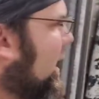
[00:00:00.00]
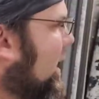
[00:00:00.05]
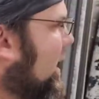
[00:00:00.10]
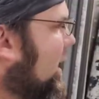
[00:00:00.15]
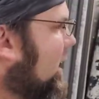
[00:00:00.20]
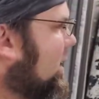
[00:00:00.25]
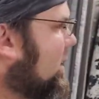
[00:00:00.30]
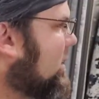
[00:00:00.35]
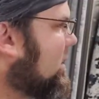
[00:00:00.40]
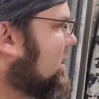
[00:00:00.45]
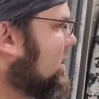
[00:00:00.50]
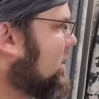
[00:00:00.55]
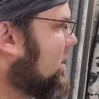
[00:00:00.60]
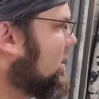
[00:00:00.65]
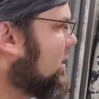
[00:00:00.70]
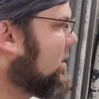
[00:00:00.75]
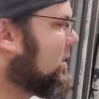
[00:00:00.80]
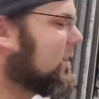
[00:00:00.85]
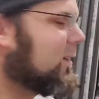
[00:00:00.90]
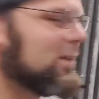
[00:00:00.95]
and
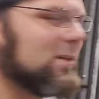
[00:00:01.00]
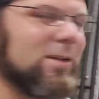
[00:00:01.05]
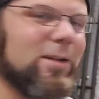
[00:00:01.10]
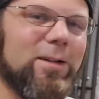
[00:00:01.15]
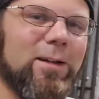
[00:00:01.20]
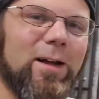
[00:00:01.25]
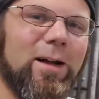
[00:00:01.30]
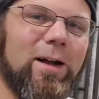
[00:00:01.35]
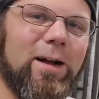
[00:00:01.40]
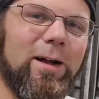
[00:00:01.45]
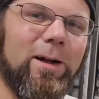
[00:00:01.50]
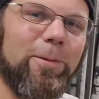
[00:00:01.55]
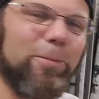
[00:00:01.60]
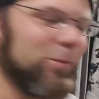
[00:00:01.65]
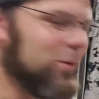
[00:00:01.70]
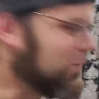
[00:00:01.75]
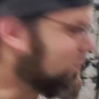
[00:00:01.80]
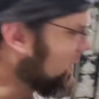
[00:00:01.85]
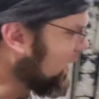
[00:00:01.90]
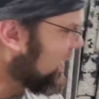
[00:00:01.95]
um,
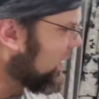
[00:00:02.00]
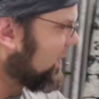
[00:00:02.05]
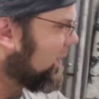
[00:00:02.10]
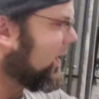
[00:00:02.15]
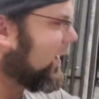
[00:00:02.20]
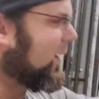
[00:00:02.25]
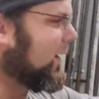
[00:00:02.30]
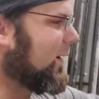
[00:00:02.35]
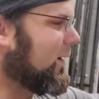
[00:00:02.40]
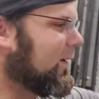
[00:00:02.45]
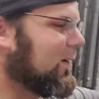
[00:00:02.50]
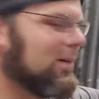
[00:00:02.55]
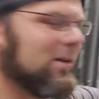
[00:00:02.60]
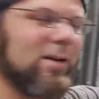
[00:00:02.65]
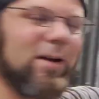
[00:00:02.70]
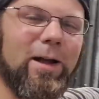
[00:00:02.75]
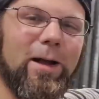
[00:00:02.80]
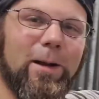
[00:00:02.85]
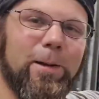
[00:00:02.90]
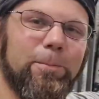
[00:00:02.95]
you've got a,
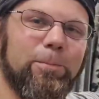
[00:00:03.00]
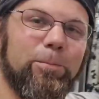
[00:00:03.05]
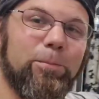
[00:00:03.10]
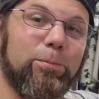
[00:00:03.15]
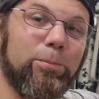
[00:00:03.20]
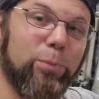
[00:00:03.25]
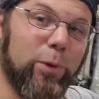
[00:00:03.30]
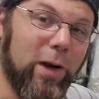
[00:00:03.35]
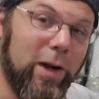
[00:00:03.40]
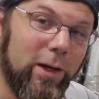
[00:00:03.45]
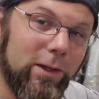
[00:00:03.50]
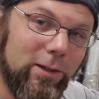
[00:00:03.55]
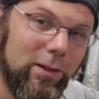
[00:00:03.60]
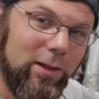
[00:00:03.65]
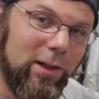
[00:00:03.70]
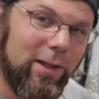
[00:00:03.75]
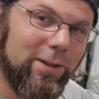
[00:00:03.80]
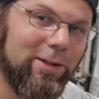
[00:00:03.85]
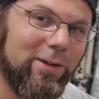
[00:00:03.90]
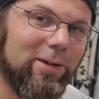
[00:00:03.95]
a, a brown
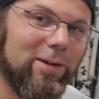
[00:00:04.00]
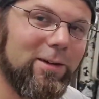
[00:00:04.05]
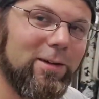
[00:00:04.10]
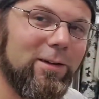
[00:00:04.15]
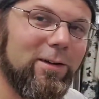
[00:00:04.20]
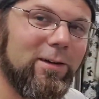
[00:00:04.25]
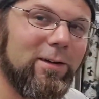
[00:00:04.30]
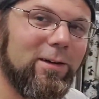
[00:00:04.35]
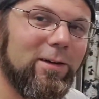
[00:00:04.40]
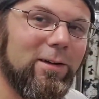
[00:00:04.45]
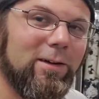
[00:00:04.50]
leather